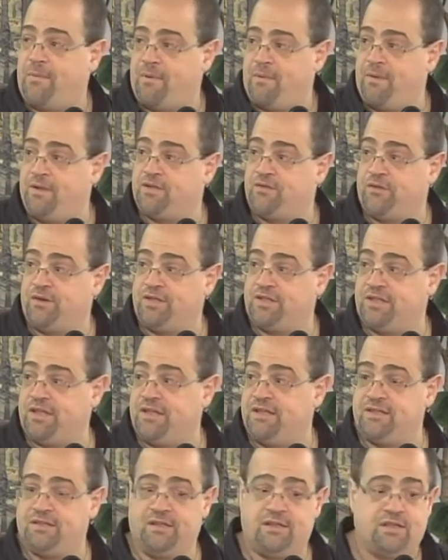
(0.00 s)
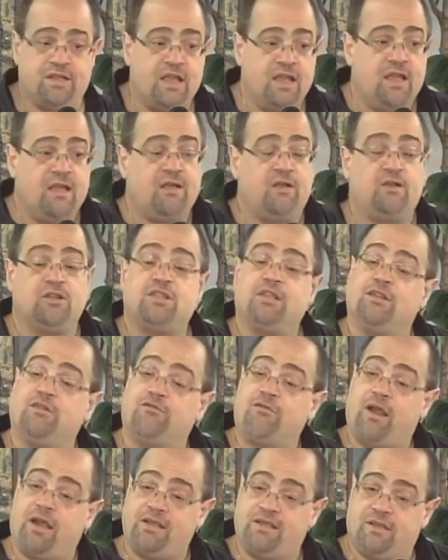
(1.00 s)
permits for the citizens because of the
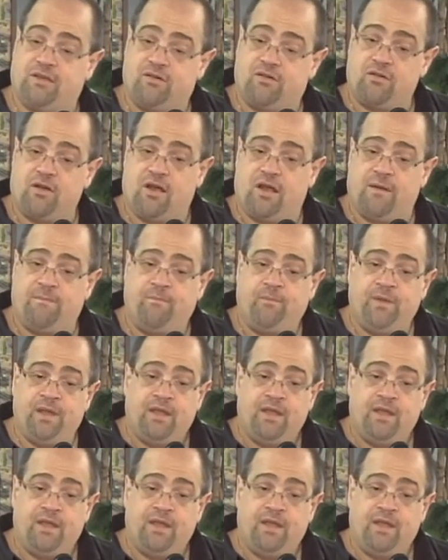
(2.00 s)
rise in crime.